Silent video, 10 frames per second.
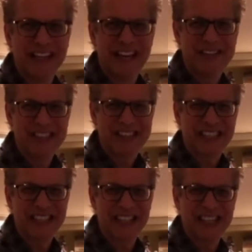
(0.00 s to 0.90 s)
Have you
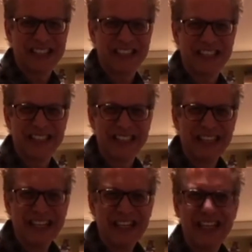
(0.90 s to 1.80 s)
seen this?
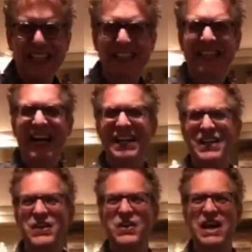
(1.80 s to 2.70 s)
It's kind
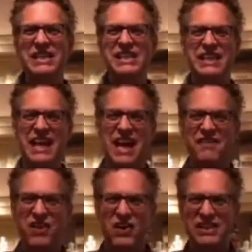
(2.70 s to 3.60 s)
of crazy. They
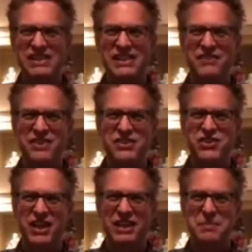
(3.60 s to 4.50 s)
have all these different
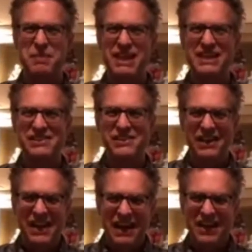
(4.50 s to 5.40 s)
jelly beans,
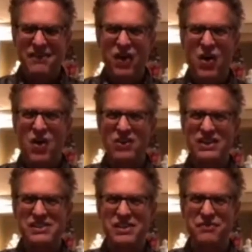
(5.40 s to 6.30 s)
and they have all
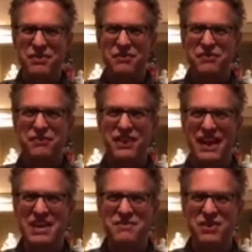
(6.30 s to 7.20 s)
these different
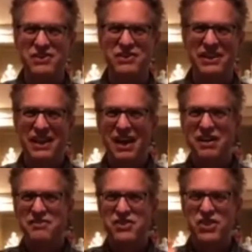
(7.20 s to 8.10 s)
flavors
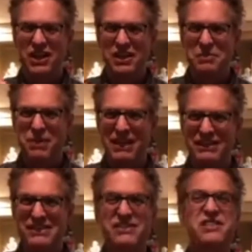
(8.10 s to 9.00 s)
of jelly
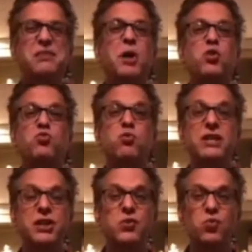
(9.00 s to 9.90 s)
beans. Some are
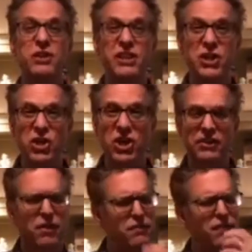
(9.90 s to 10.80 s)
really, really
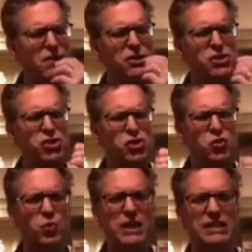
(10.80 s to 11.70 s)
good. They're very
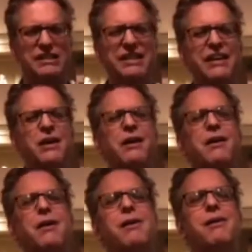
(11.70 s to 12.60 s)
sweet.
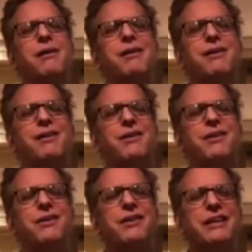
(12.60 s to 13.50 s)
Oh,
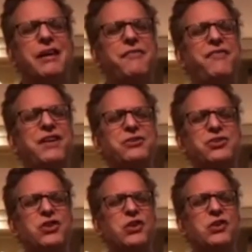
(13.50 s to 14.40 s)
it feels
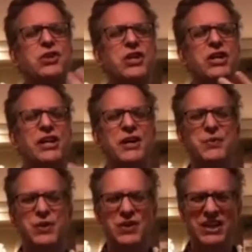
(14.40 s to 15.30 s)
so good
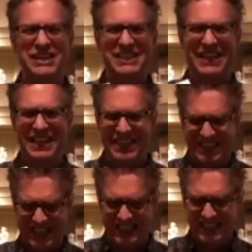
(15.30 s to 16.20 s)
when you get to eat
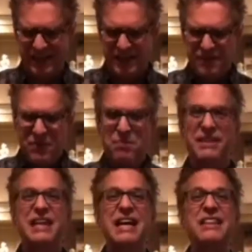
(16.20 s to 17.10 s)
these.
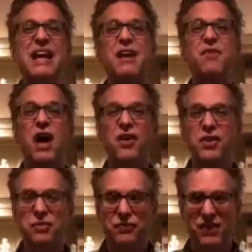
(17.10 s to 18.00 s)
But then they have
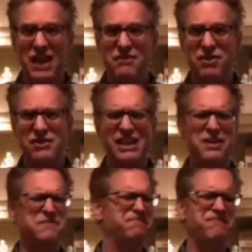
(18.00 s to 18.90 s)
other flavors that
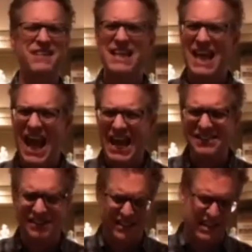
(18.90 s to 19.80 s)
are
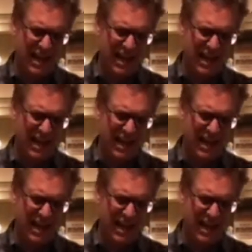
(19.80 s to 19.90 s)
nasty.